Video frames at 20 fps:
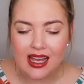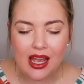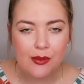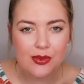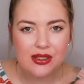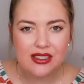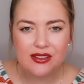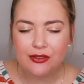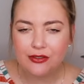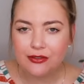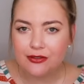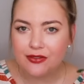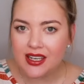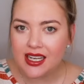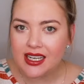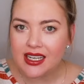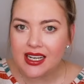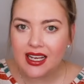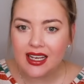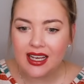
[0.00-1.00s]
It was
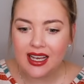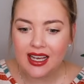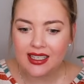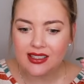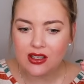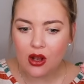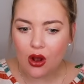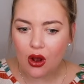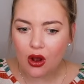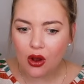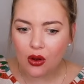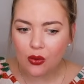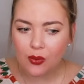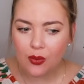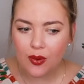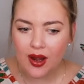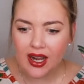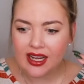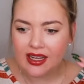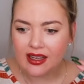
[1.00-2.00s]
feeding his
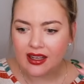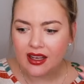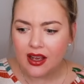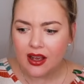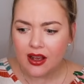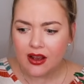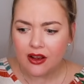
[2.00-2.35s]
already